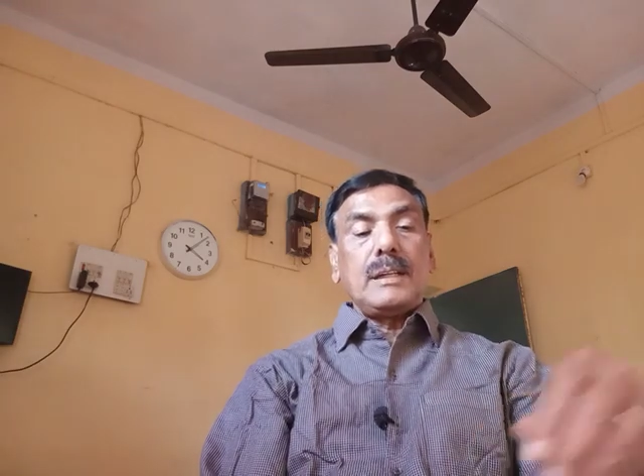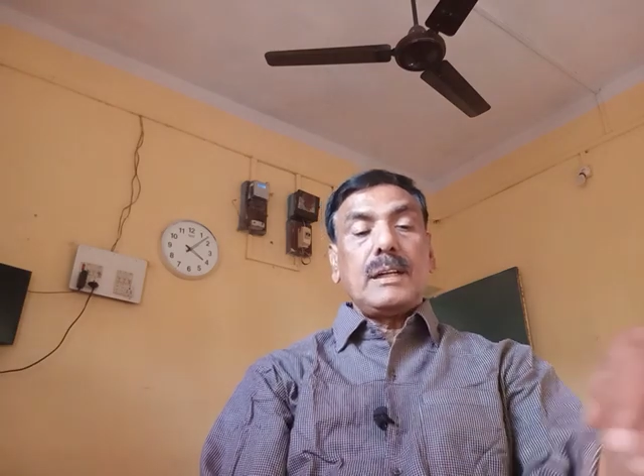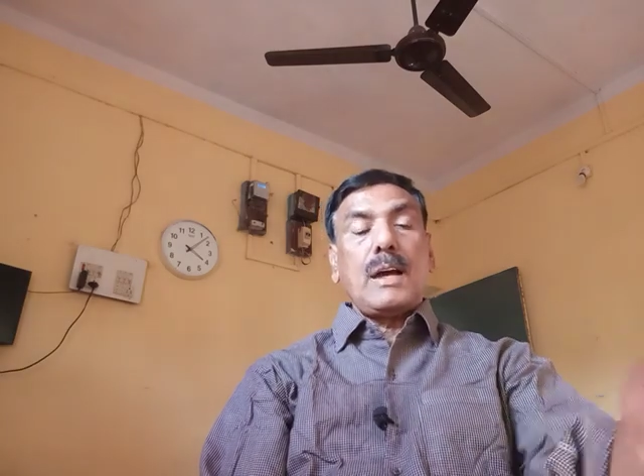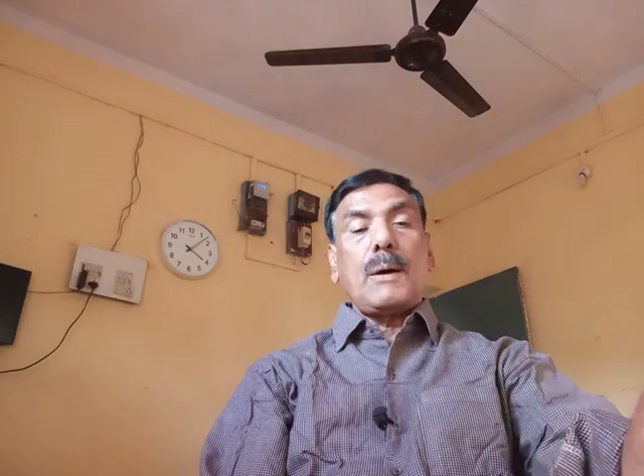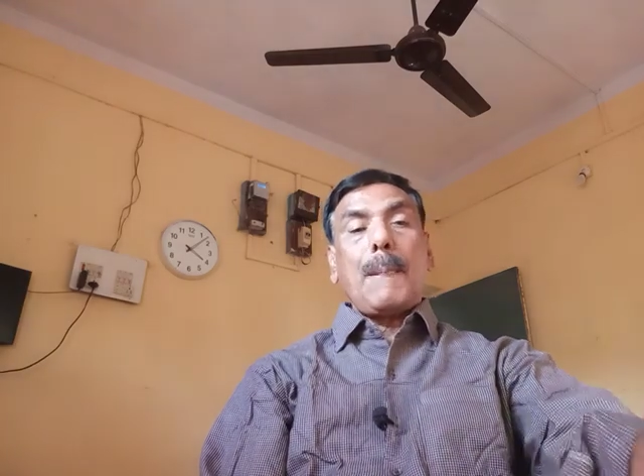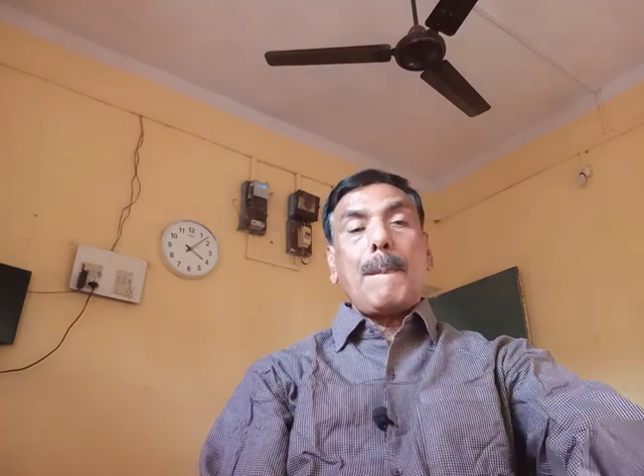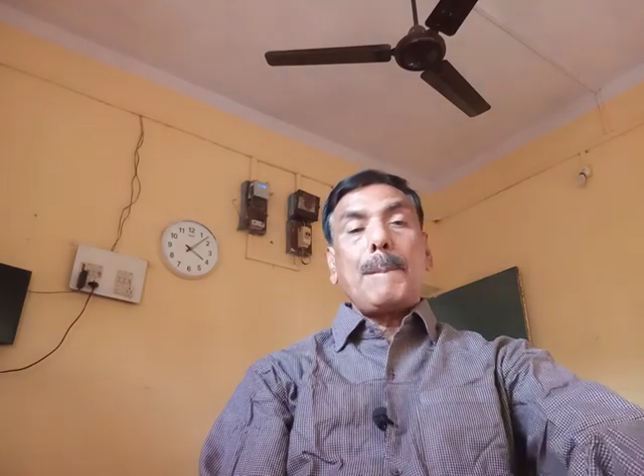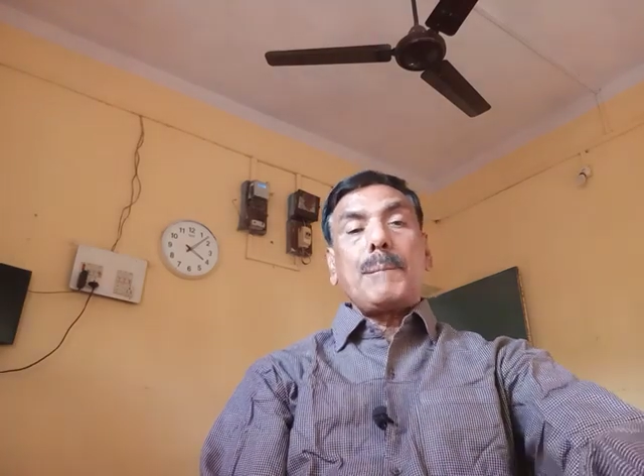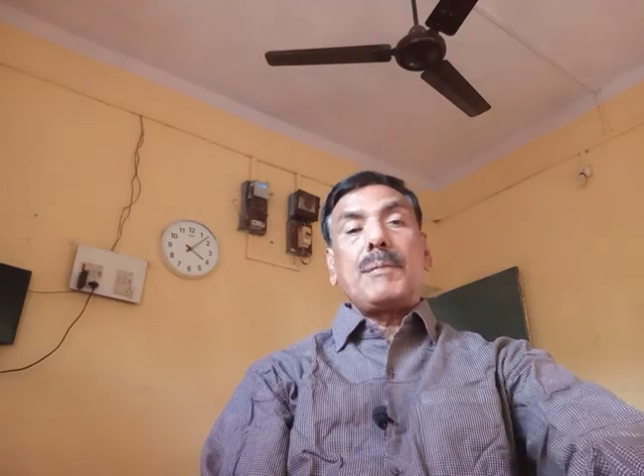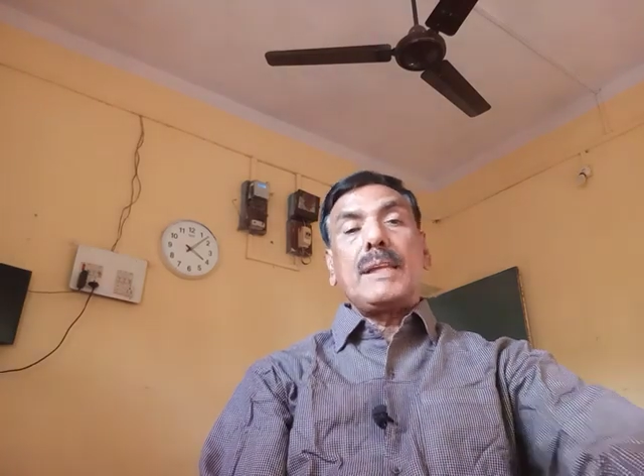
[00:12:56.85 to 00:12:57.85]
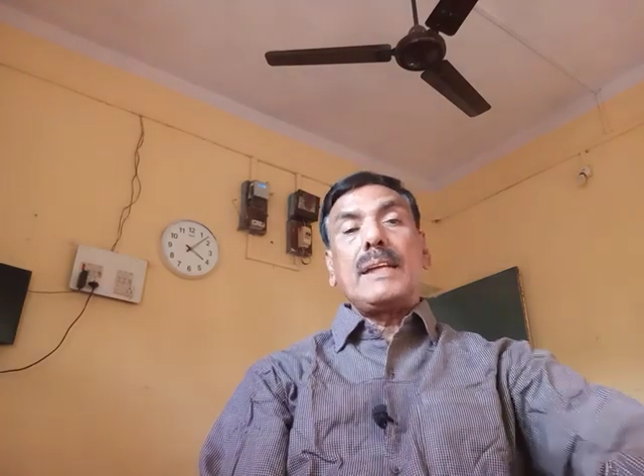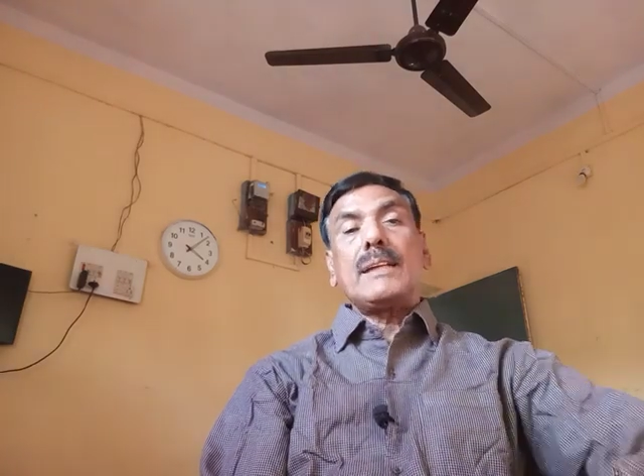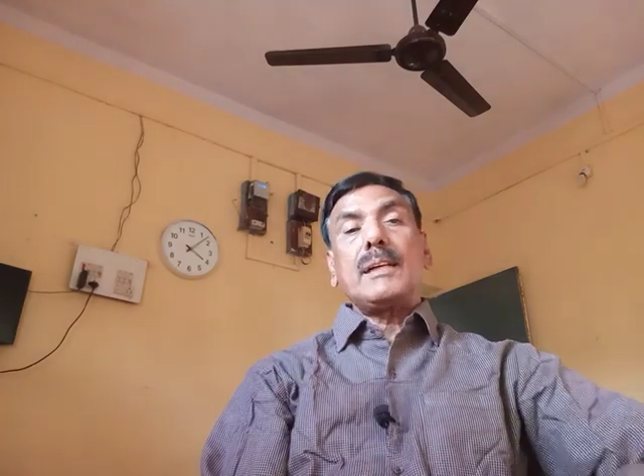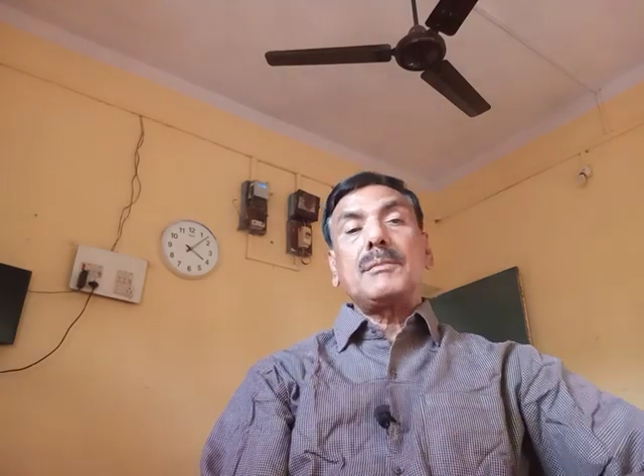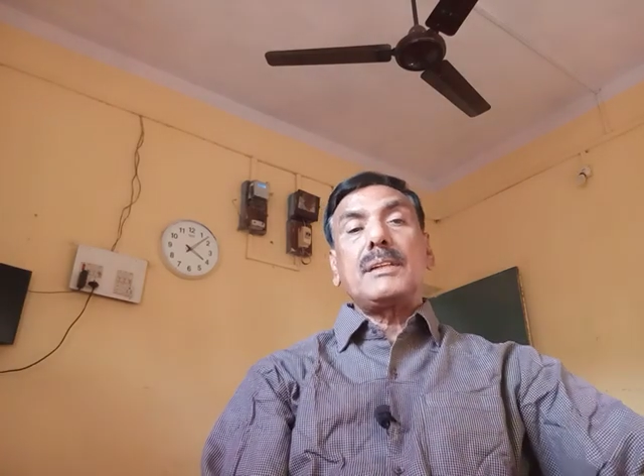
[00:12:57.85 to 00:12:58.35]
Now, then
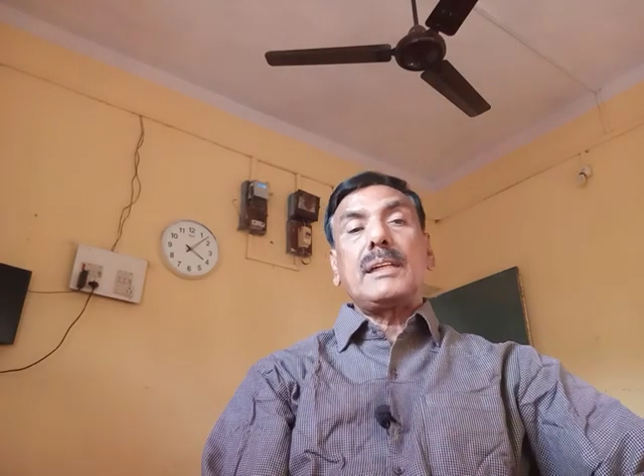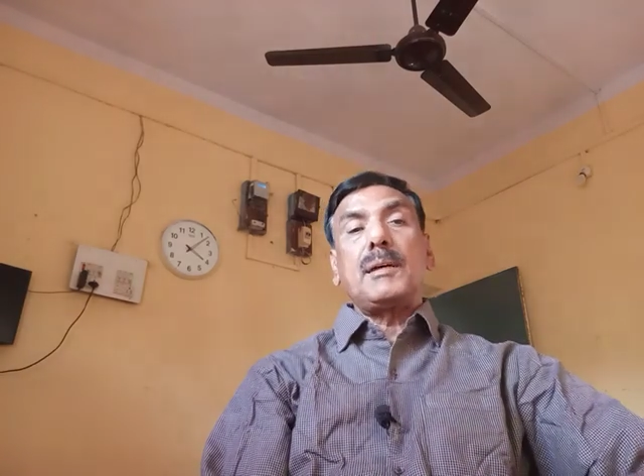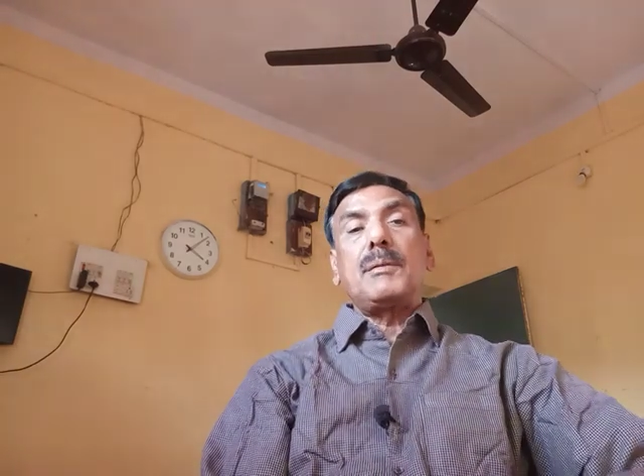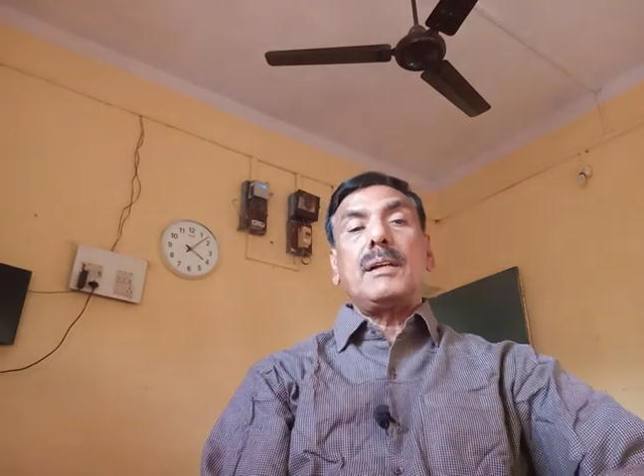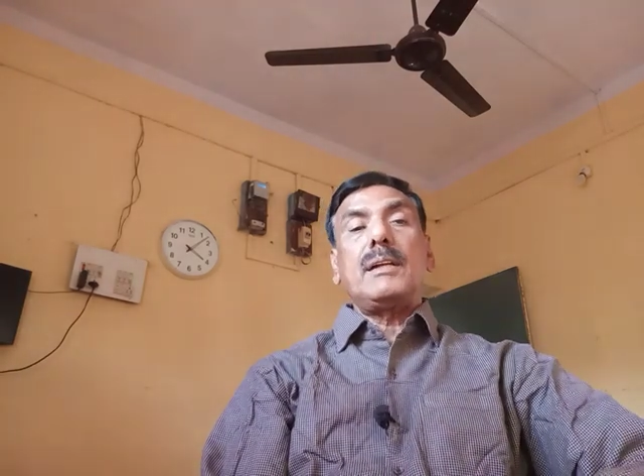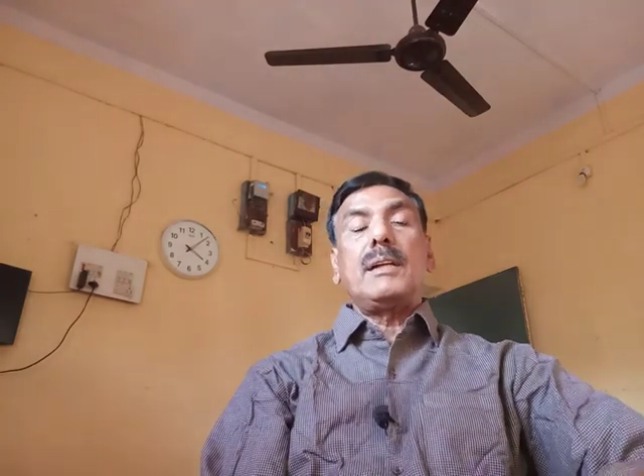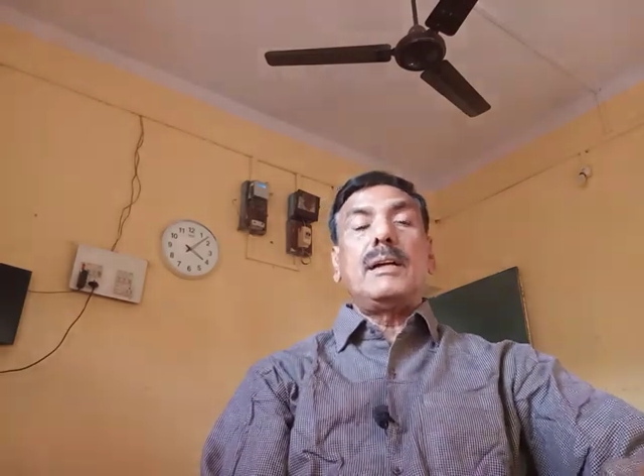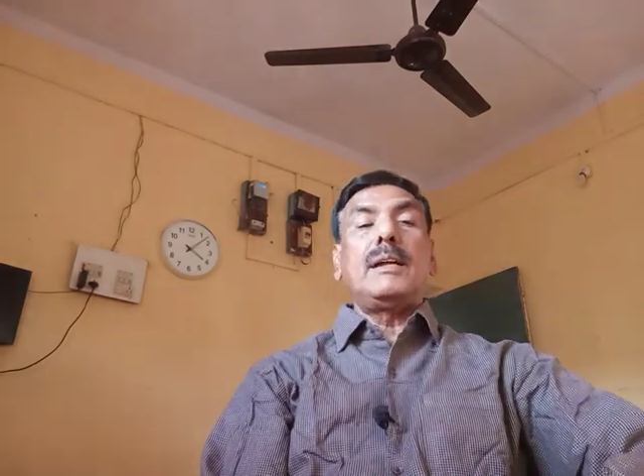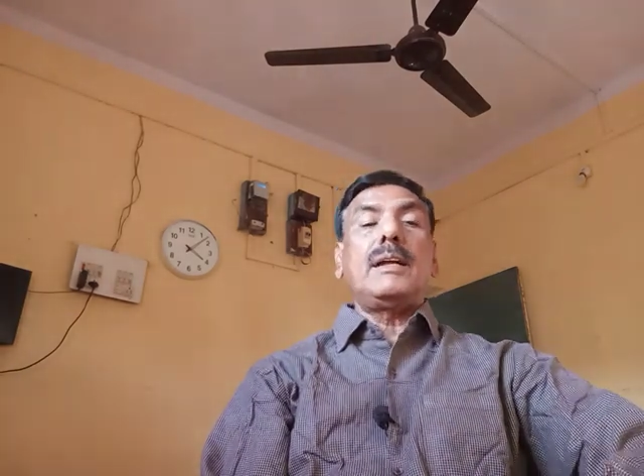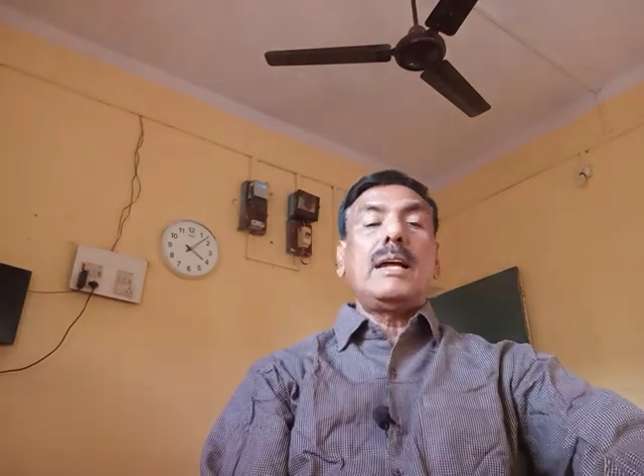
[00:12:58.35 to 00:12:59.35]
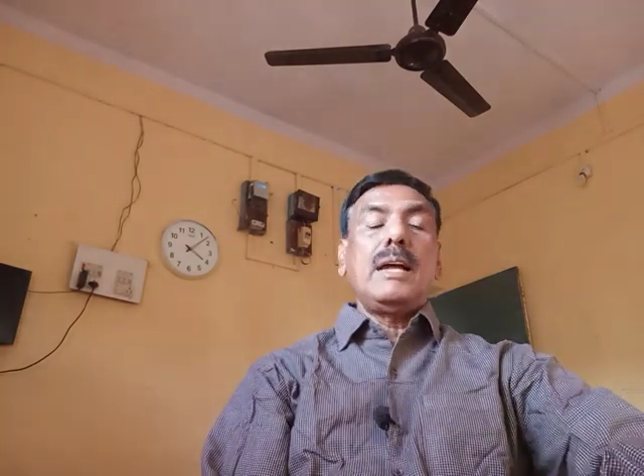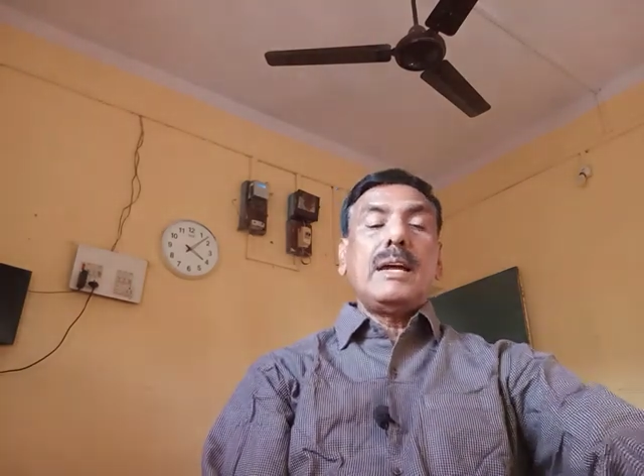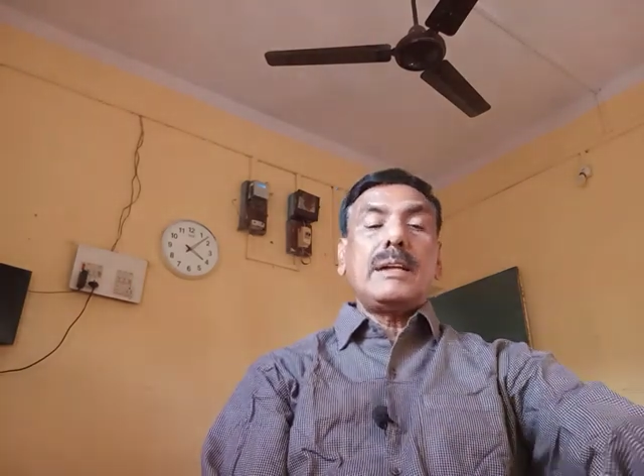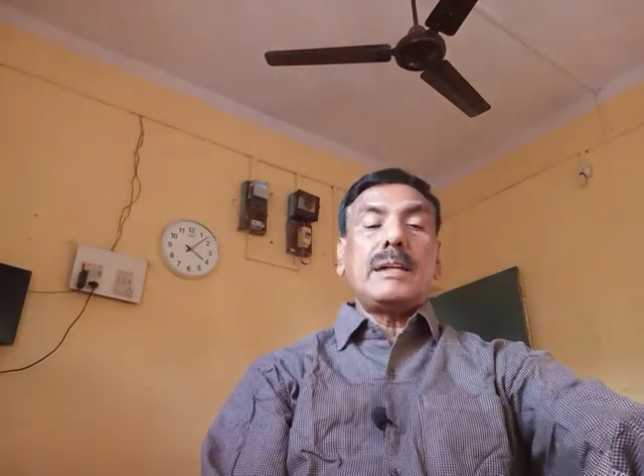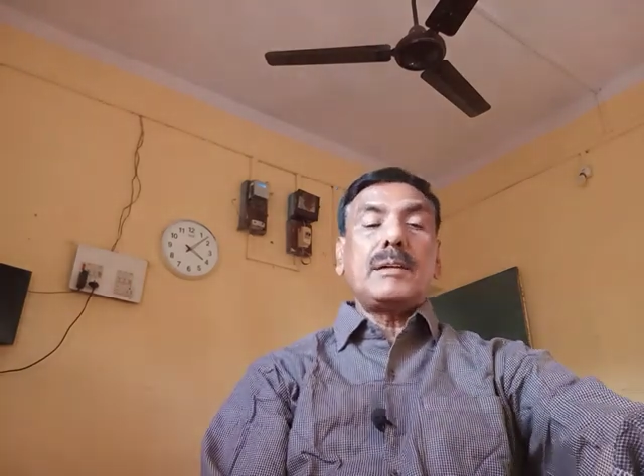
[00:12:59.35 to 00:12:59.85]
comes the
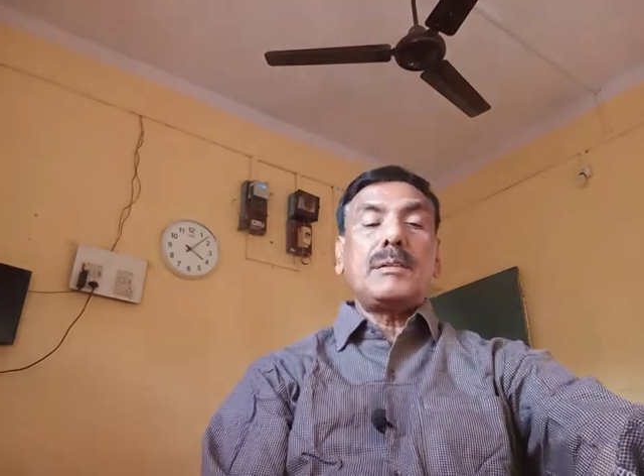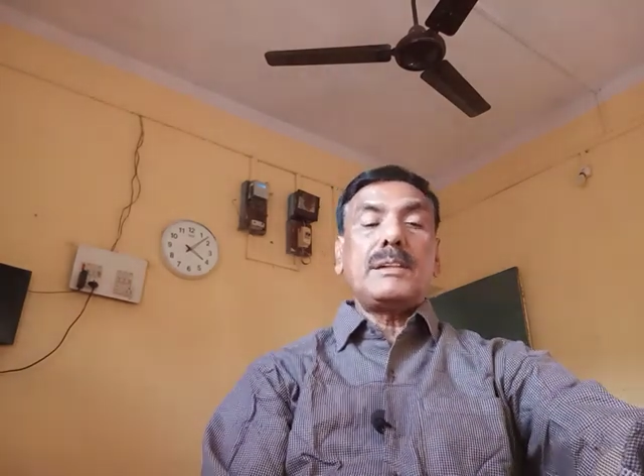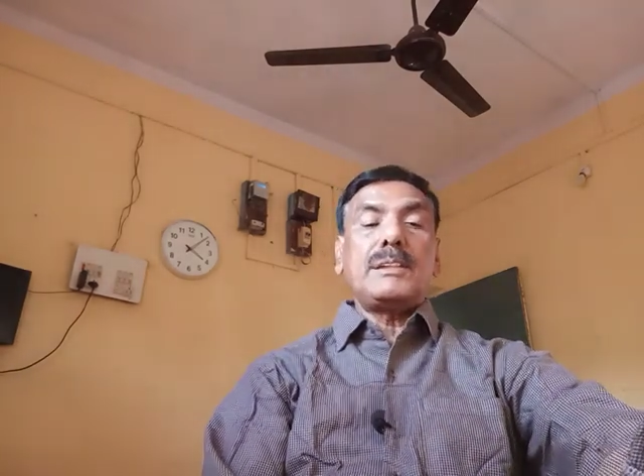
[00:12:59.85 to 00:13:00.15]
double